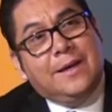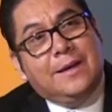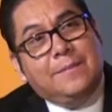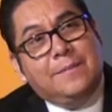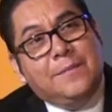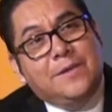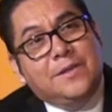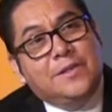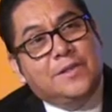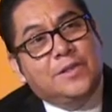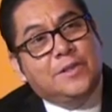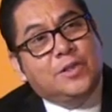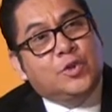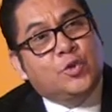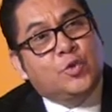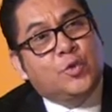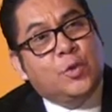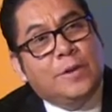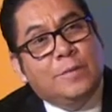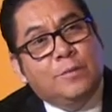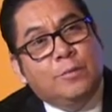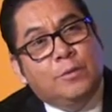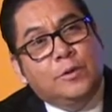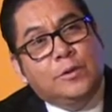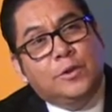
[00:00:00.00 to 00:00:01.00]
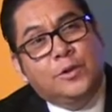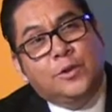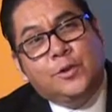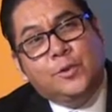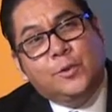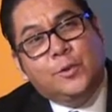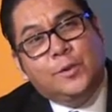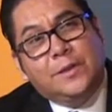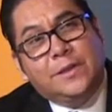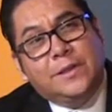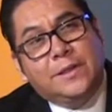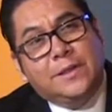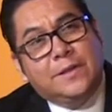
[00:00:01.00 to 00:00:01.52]
Mr. Trump will
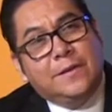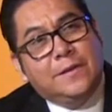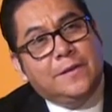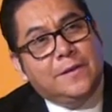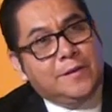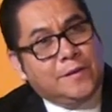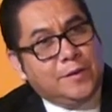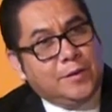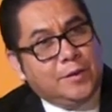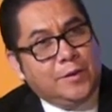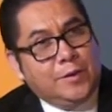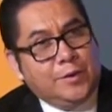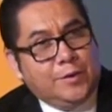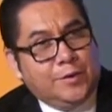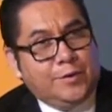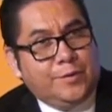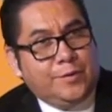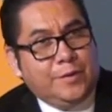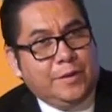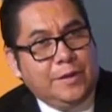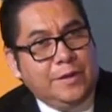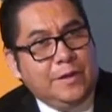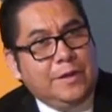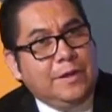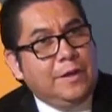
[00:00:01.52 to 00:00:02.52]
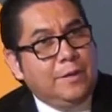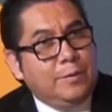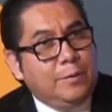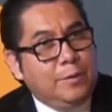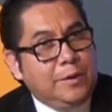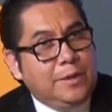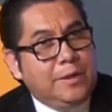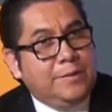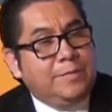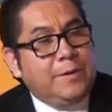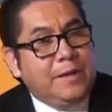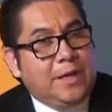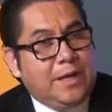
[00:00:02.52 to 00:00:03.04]
do it in this country, if he will
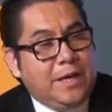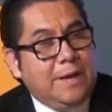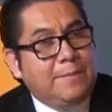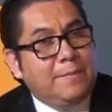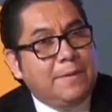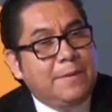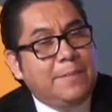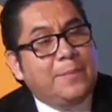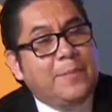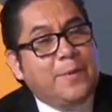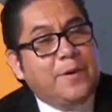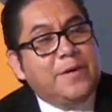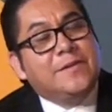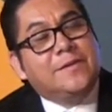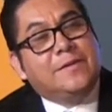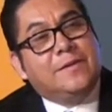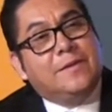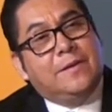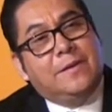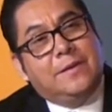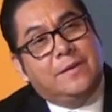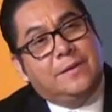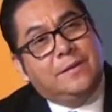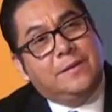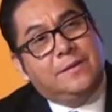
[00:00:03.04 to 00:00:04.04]
become a president.